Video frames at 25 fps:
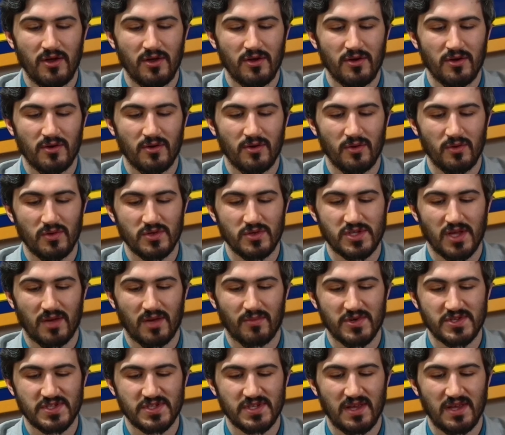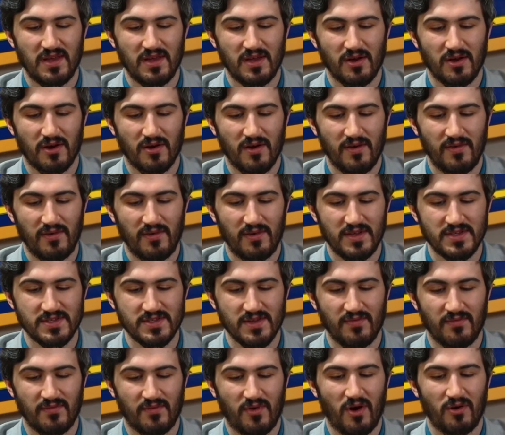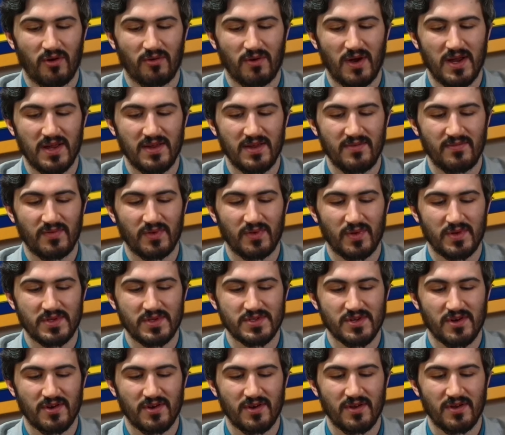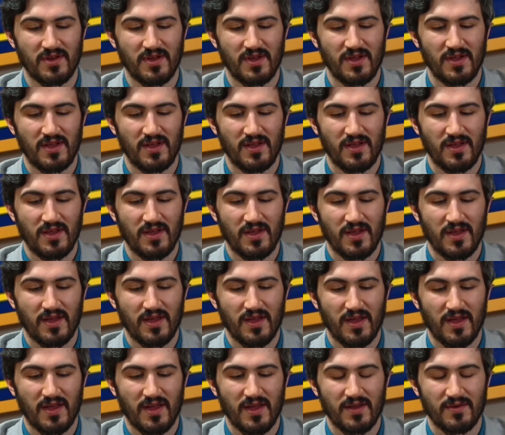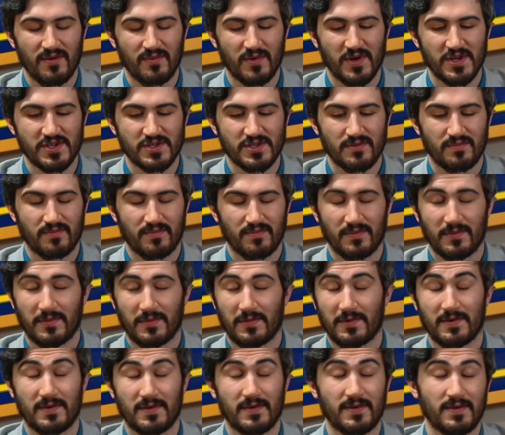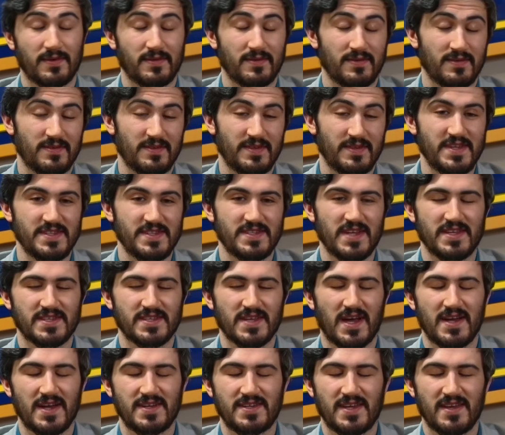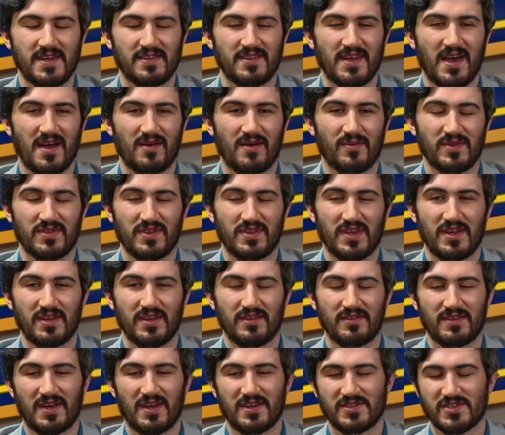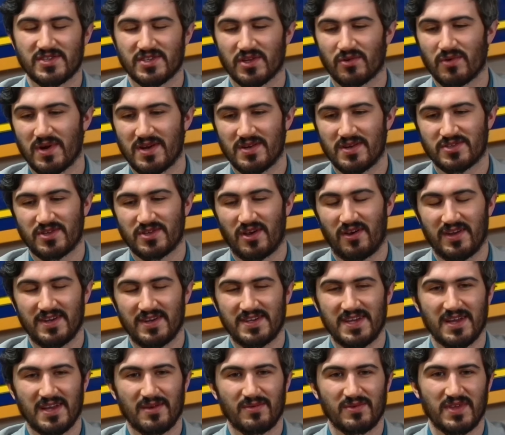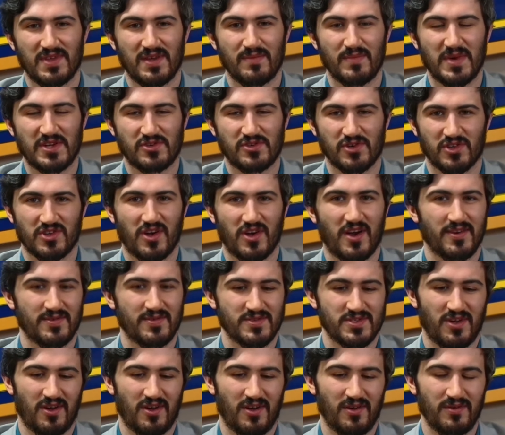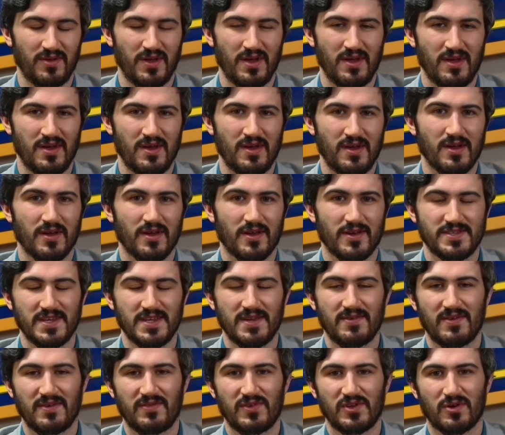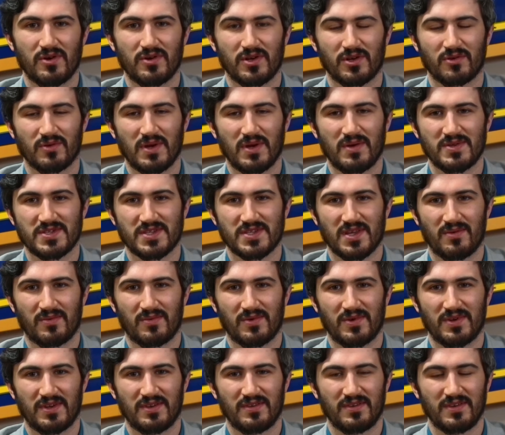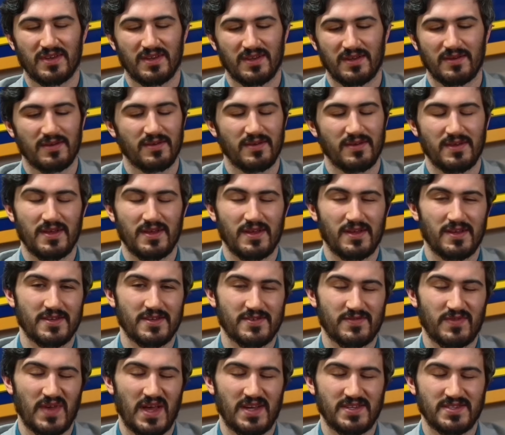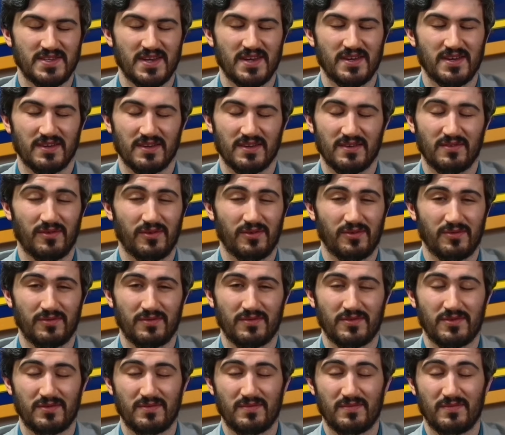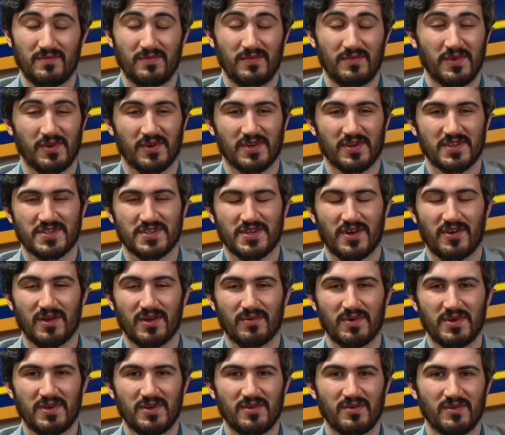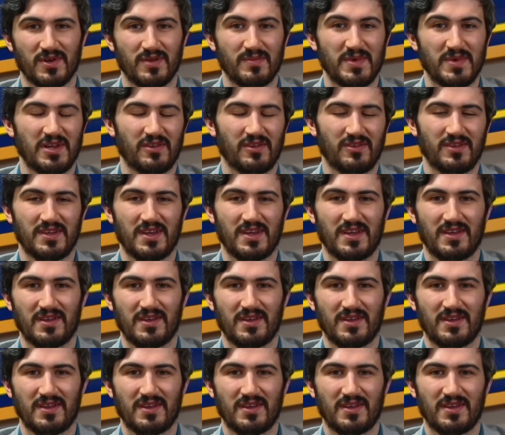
who some are saying is a far-right influencer, which these days I take that with a, not just a grain of salt, I take it with a metric ton of salt, because even if you don't agree with someone, it's fascinating and a little concerning when you immediately